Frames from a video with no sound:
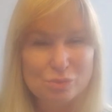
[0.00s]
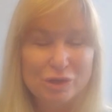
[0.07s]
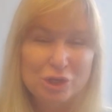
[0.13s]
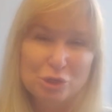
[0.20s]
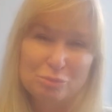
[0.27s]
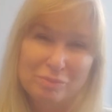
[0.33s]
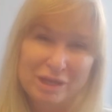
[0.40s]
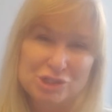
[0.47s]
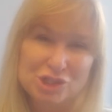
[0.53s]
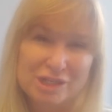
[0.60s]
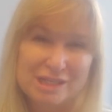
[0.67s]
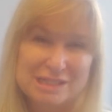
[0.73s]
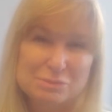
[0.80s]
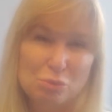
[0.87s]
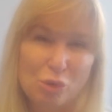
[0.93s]
when your budget
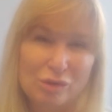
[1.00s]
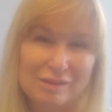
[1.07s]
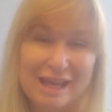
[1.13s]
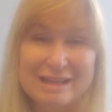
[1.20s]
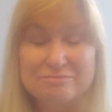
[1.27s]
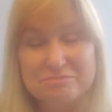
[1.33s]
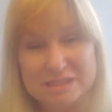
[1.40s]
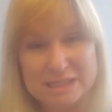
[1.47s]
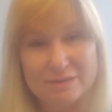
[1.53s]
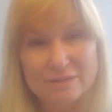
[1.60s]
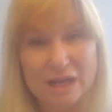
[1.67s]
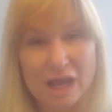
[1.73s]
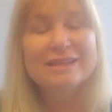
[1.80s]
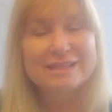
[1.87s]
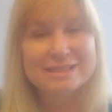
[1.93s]
is more like
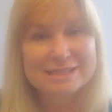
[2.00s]
$700,000.